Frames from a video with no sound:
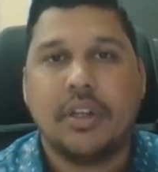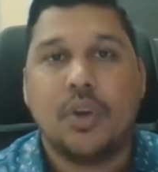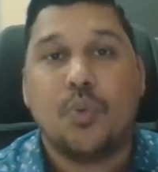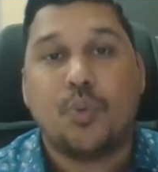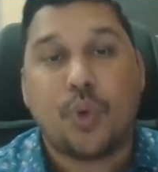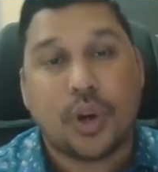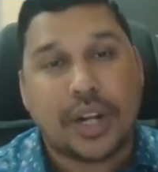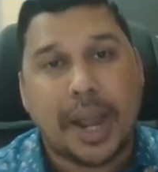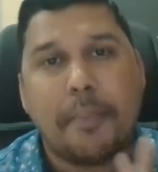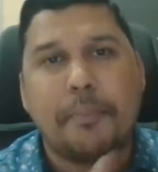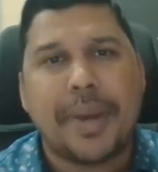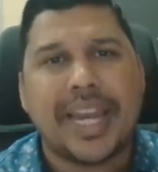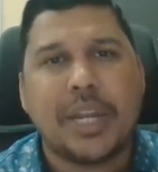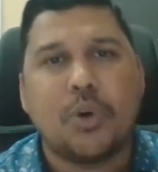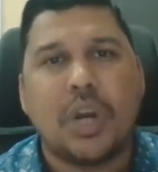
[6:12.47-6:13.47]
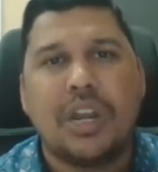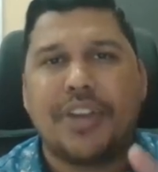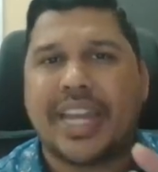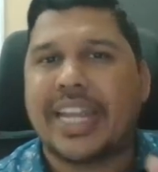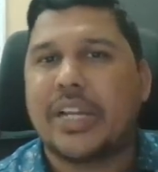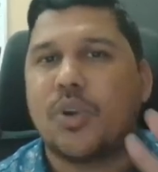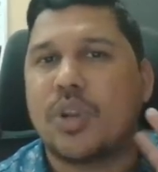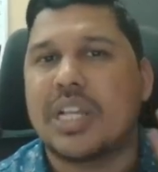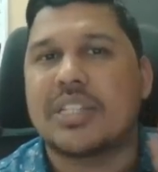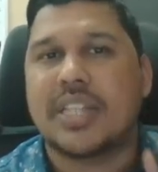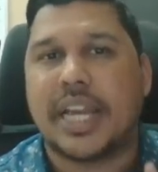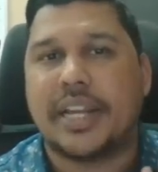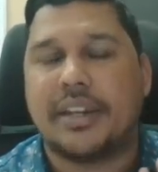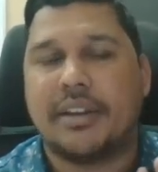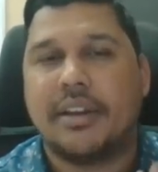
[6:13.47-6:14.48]
For comparing only, we are ignoring
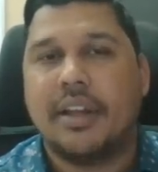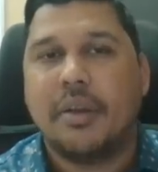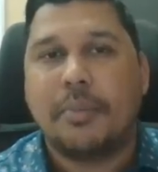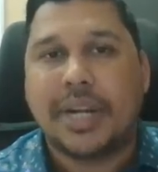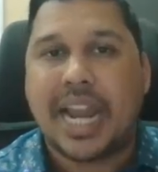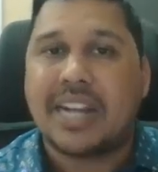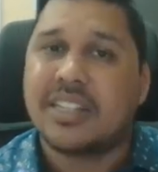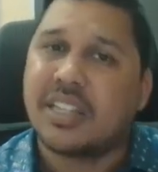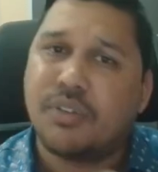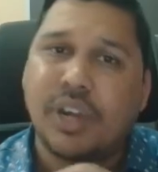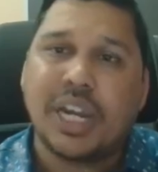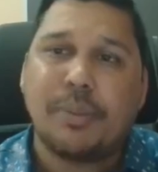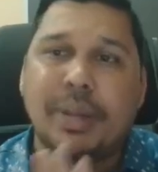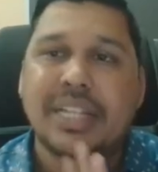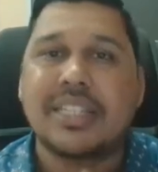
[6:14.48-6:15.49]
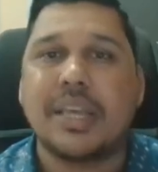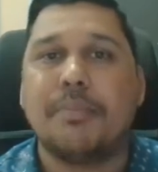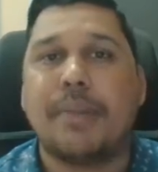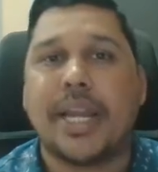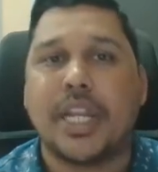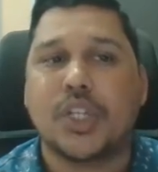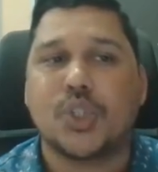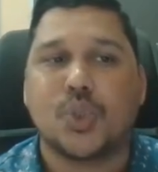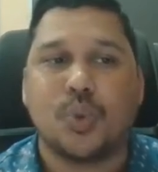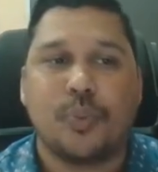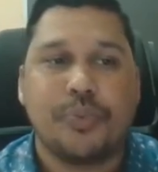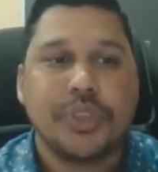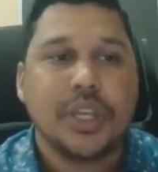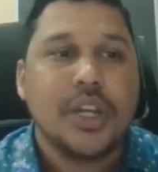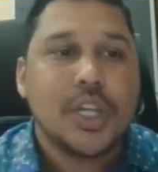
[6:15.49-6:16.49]
sign, but answer will remain same, minus 2.
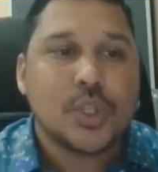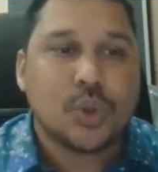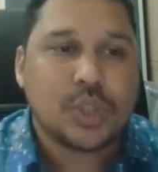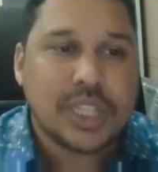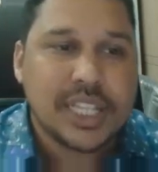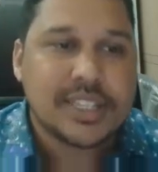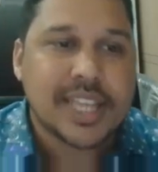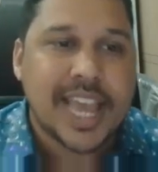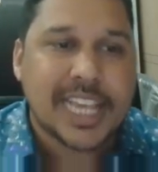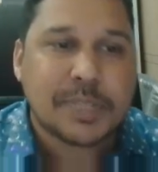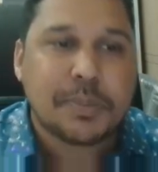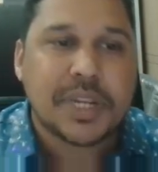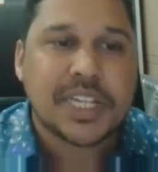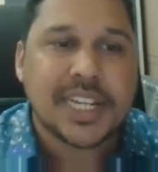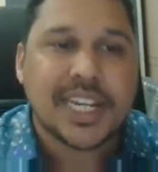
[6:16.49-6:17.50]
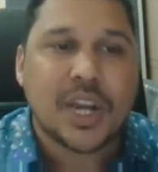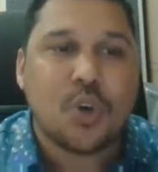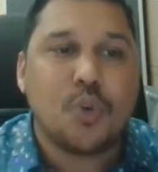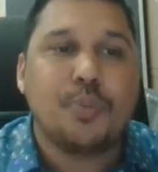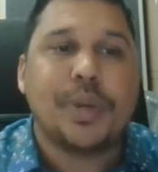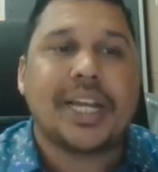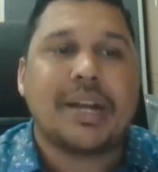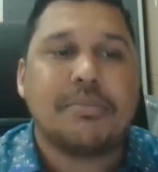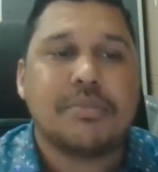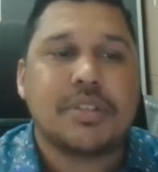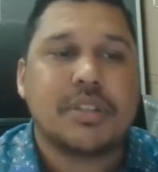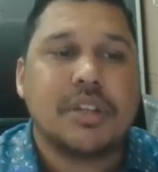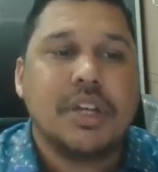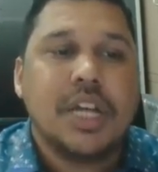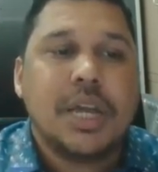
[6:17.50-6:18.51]
So this expression now becomes
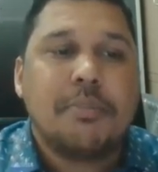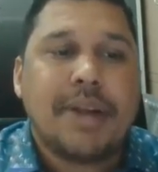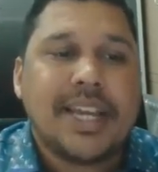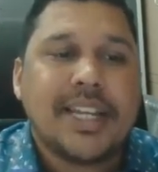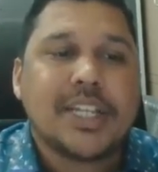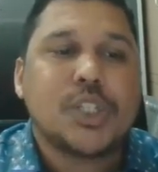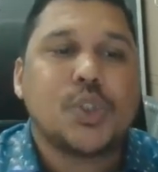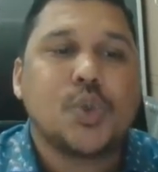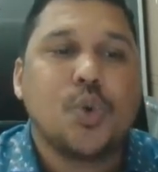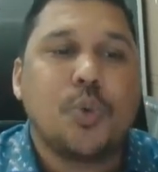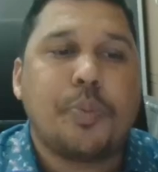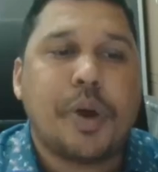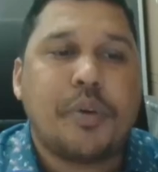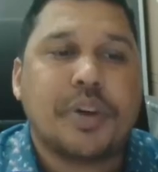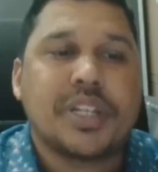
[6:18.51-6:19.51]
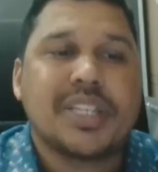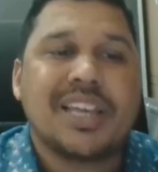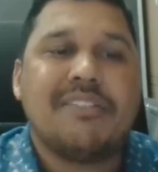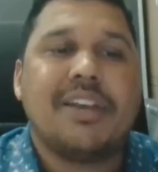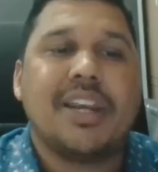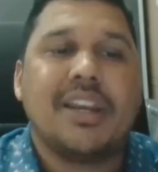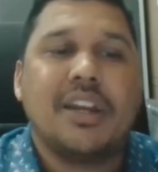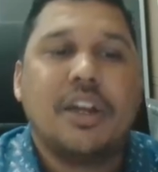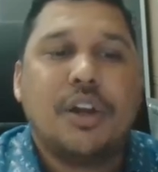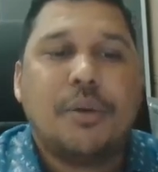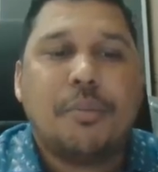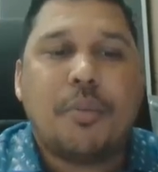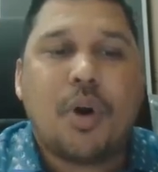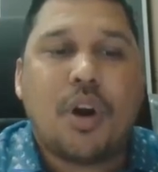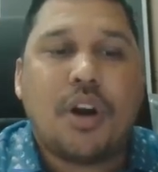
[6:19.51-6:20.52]
minus 2 power 7
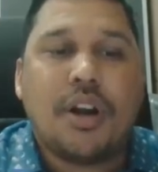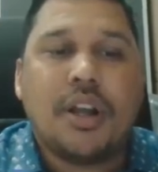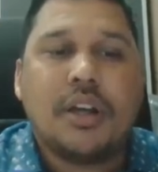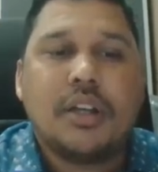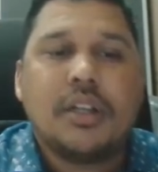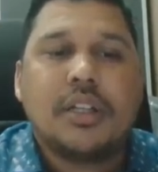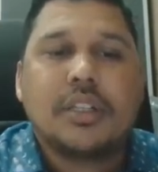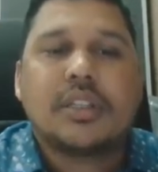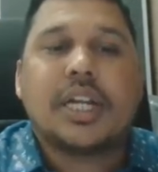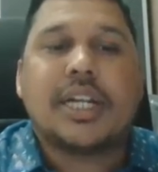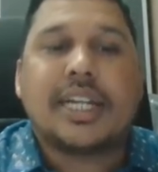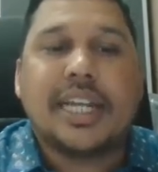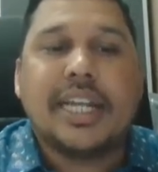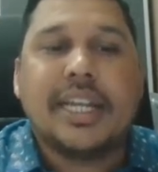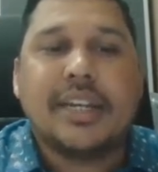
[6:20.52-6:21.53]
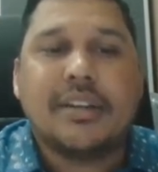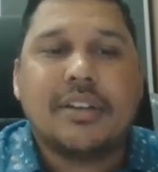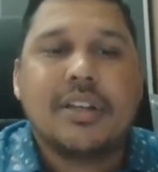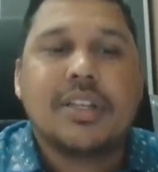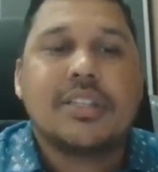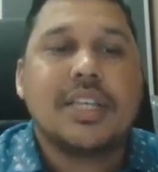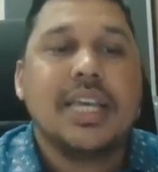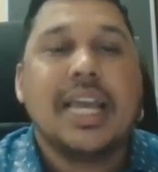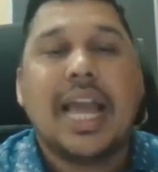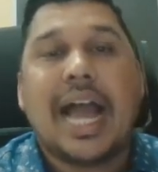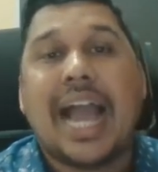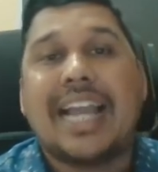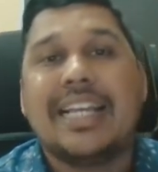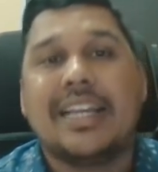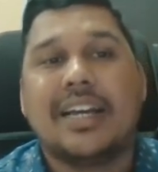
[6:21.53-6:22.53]
mod 13. See,
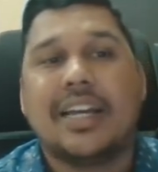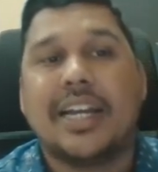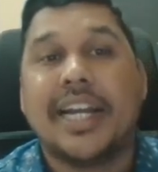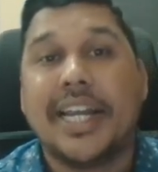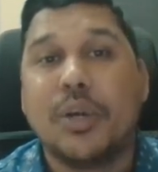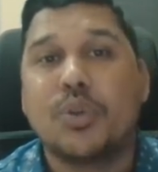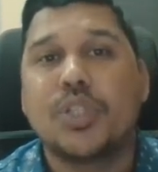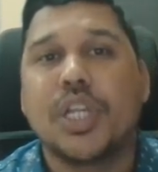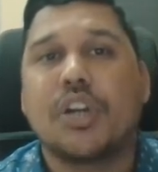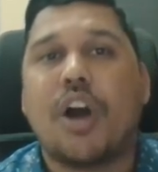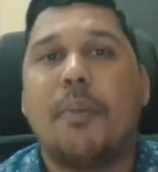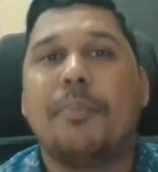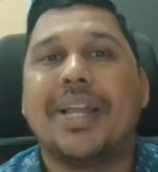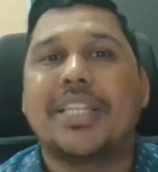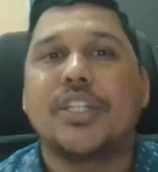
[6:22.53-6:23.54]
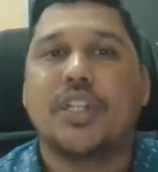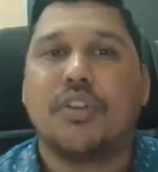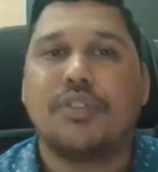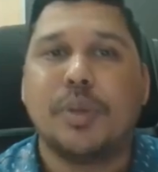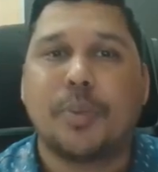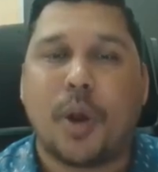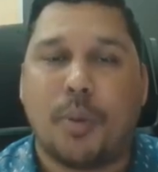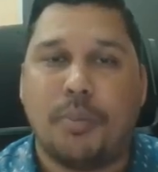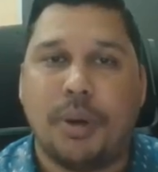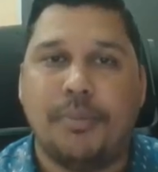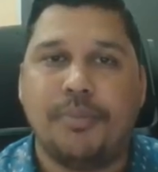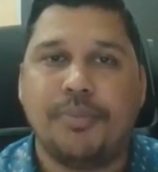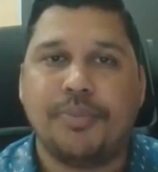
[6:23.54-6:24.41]
I reduced the complexity of the problem